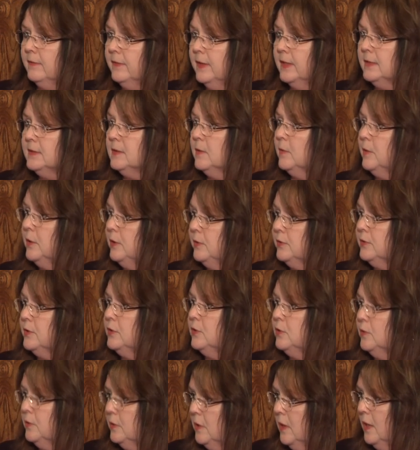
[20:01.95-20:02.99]
Things that we used to
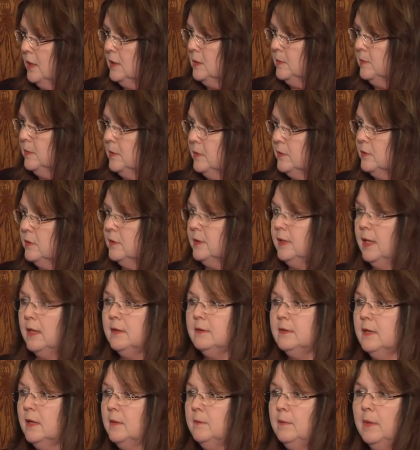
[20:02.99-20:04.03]
do in hospitals are now
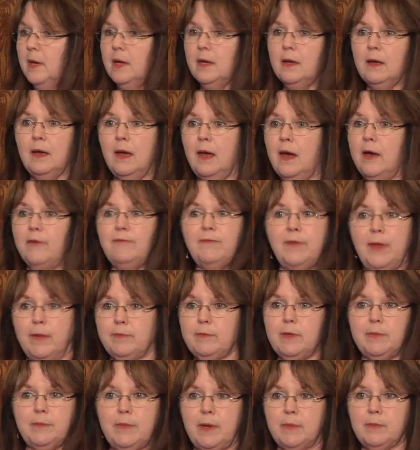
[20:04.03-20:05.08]
done by a
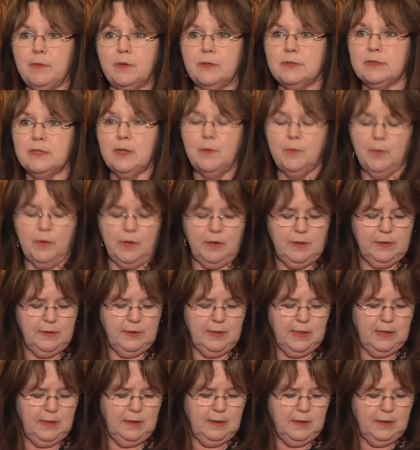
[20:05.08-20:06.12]
family member somewhere in
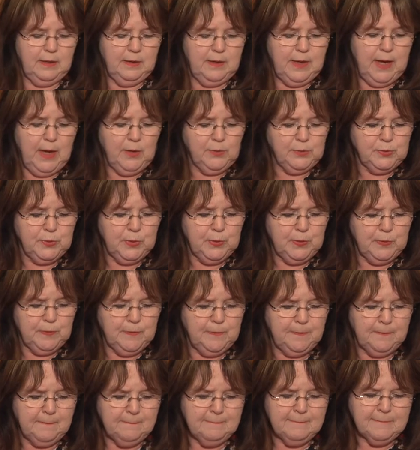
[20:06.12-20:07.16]
the household.
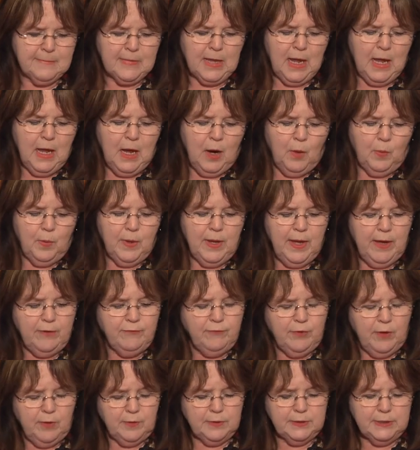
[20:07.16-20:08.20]
We have
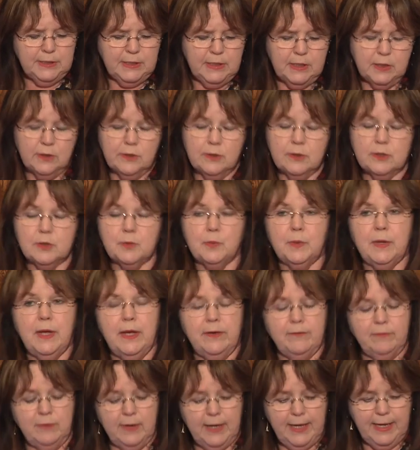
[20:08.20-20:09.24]
volunteers, we
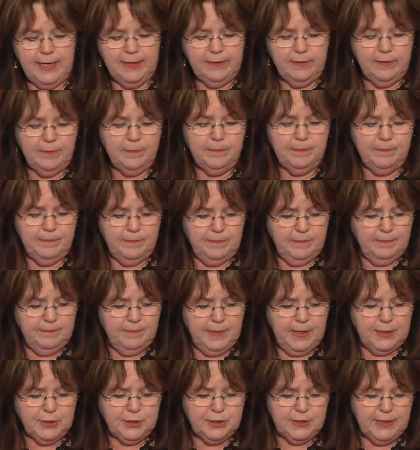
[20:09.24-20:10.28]
have lay
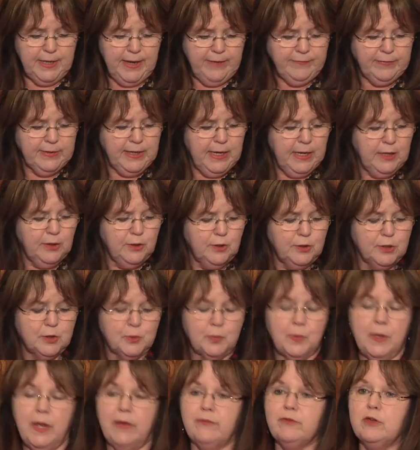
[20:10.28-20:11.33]
patient navigators,
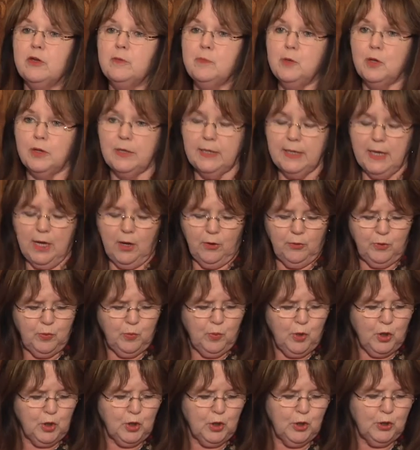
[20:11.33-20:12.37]
we have community health
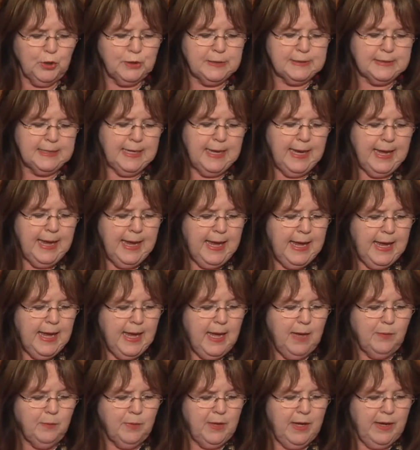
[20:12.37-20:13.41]
workers,
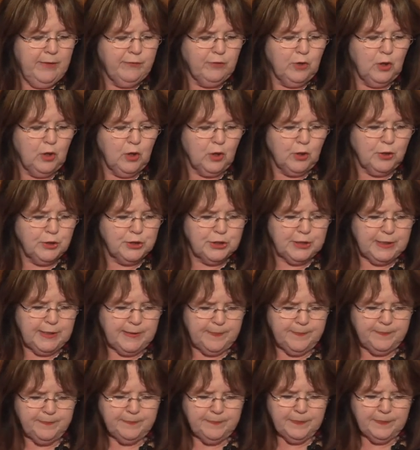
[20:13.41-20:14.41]
and we have clergy.